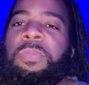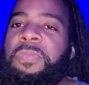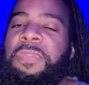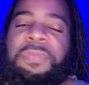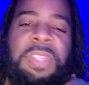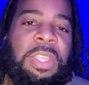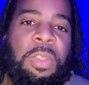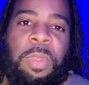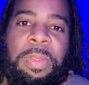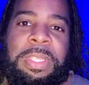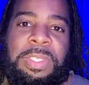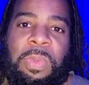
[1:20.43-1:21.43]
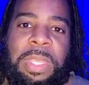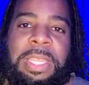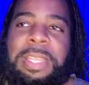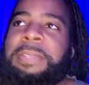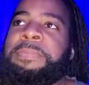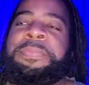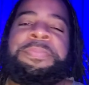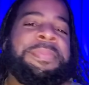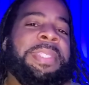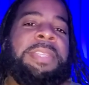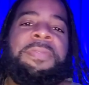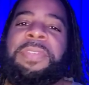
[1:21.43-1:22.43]
15 queries a week.
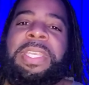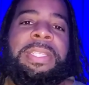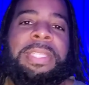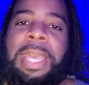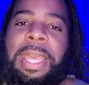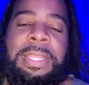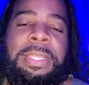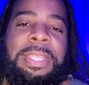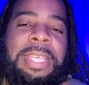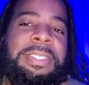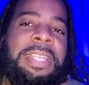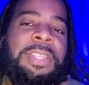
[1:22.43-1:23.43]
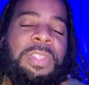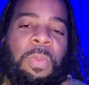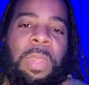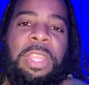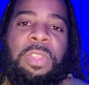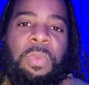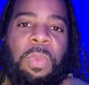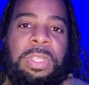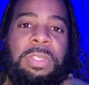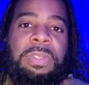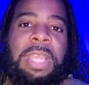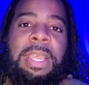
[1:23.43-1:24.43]
Forget that. That's not the way you
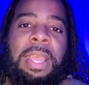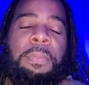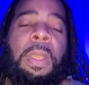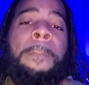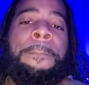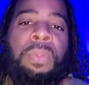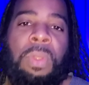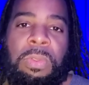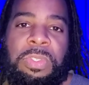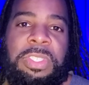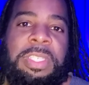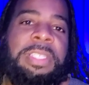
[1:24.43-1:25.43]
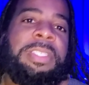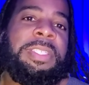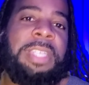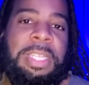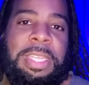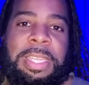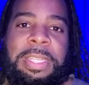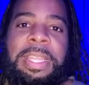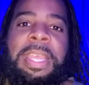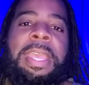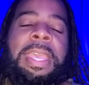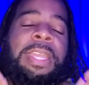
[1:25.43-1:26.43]
want to approach studying
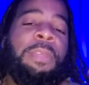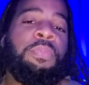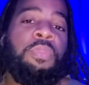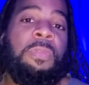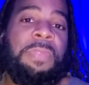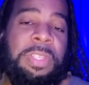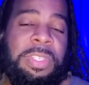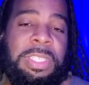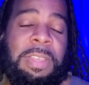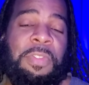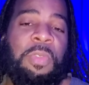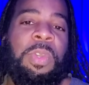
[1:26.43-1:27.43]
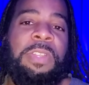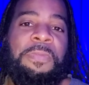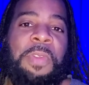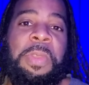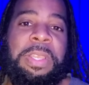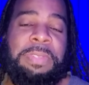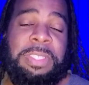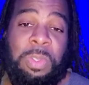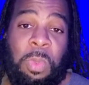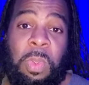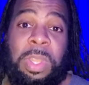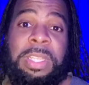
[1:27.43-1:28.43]
and improving yourself. You want to
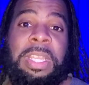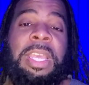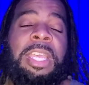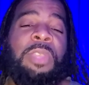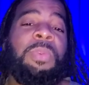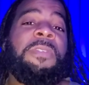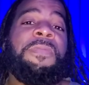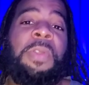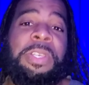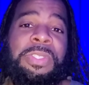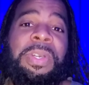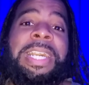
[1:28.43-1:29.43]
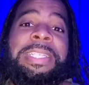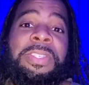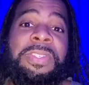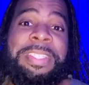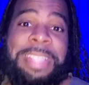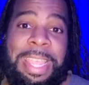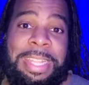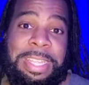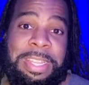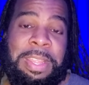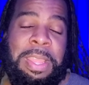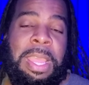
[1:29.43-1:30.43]
focus on understanding.